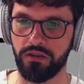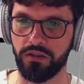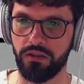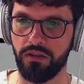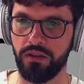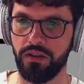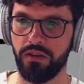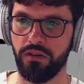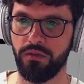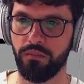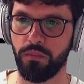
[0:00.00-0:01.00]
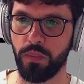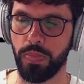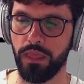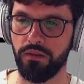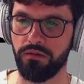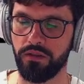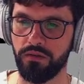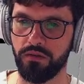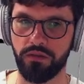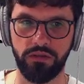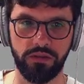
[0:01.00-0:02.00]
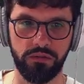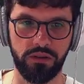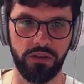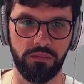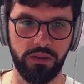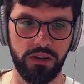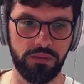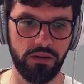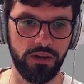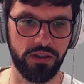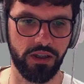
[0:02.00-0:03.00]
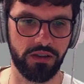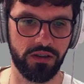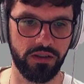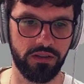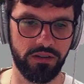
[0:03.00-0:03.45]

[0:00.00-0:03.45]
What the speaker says: So if you want to manipulate textures,